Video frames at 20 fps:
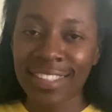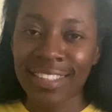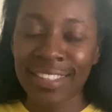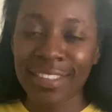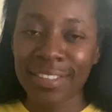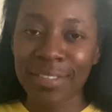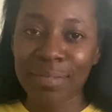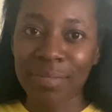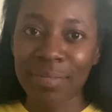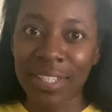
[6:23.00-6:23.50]

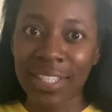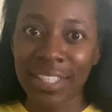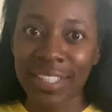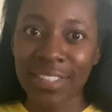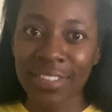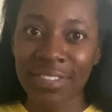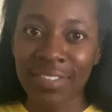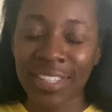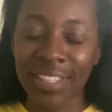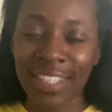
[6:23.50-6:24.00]
The market
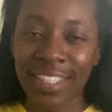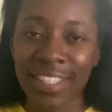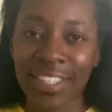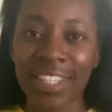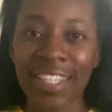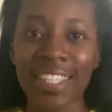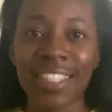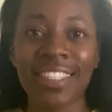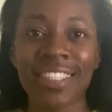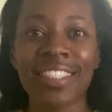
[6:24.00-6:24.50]
is fucking
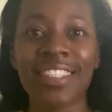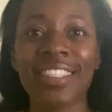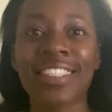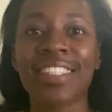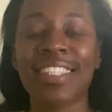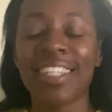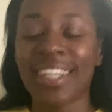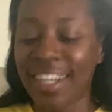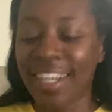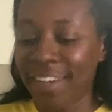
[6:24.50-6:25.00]
crazy.
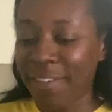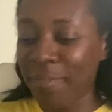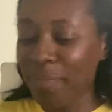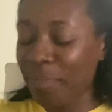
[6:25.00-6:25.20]
All right.